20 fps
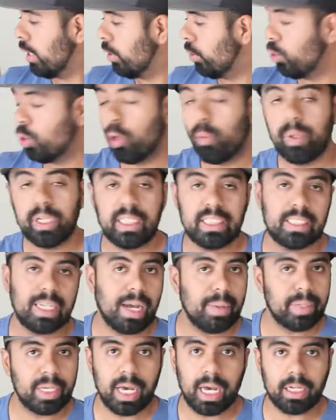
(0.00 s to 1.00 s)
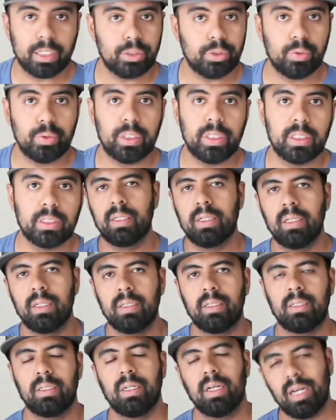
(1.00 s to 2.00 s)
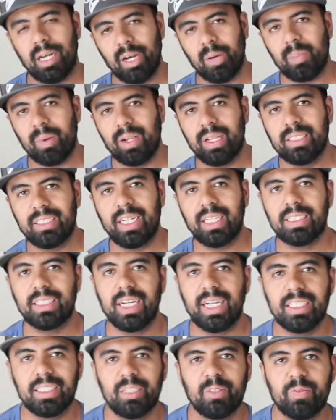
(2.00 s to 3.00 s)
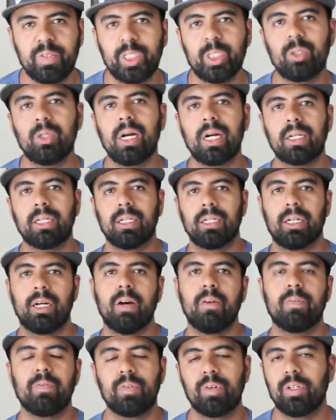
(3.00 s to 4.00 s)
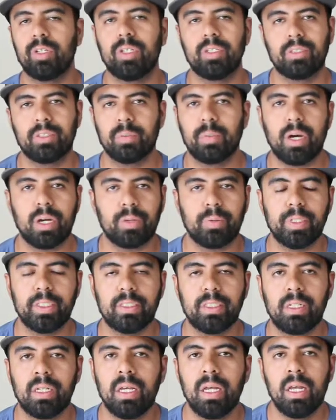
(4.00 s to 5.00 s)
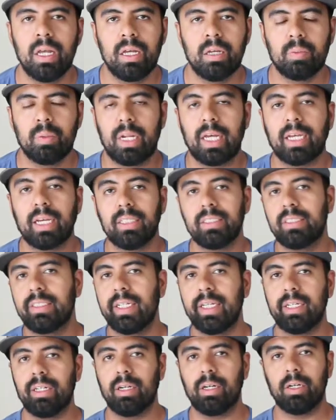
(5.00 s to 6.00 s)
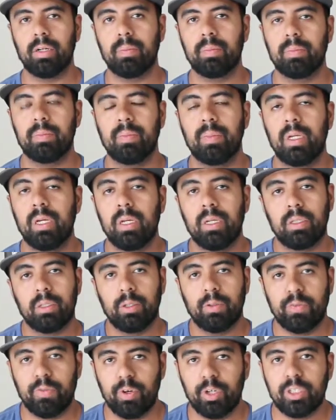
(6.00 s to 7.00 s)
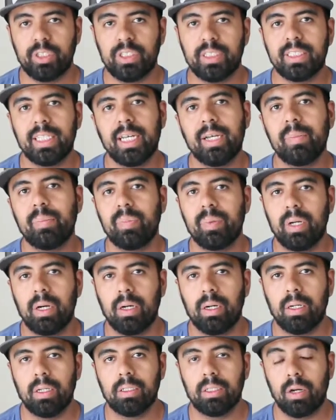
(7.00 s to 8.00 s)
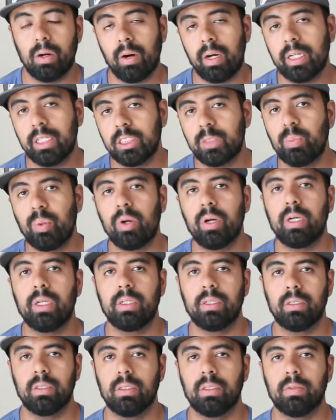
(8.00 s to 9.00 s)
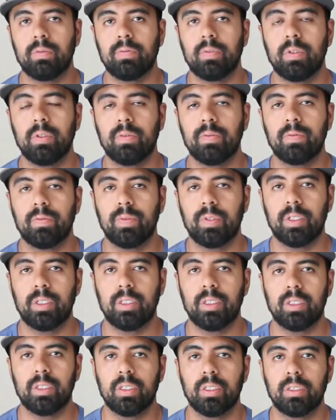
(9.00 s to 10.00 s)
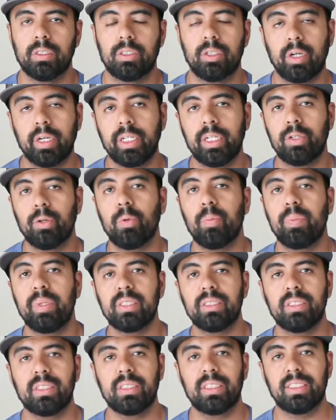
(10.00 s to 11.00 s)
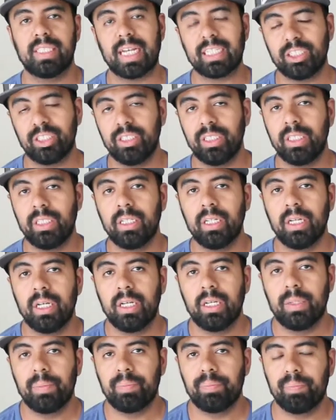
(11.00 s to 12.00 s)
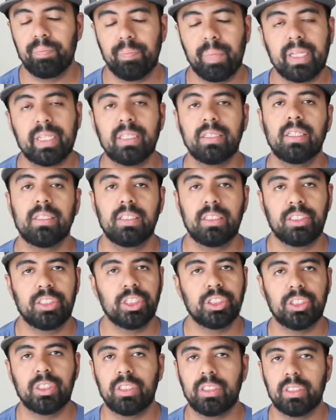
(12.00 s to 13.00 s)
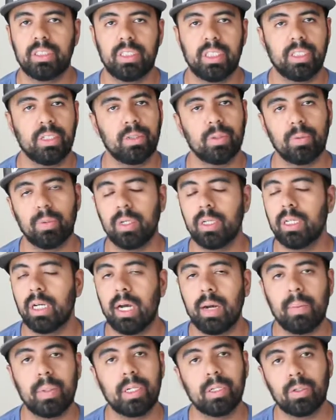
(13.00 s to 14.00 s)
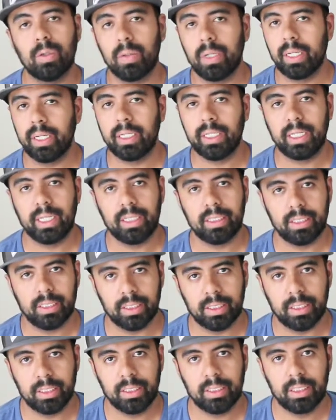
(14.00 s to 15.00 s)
Nobody taught me how to do this. I apologize, guys, the video got cut off for some odd reason. But like I said, the first step, the hardest part of starting your own business is actually making the decision to say, you know what, I'm gonna go ahead and get it done.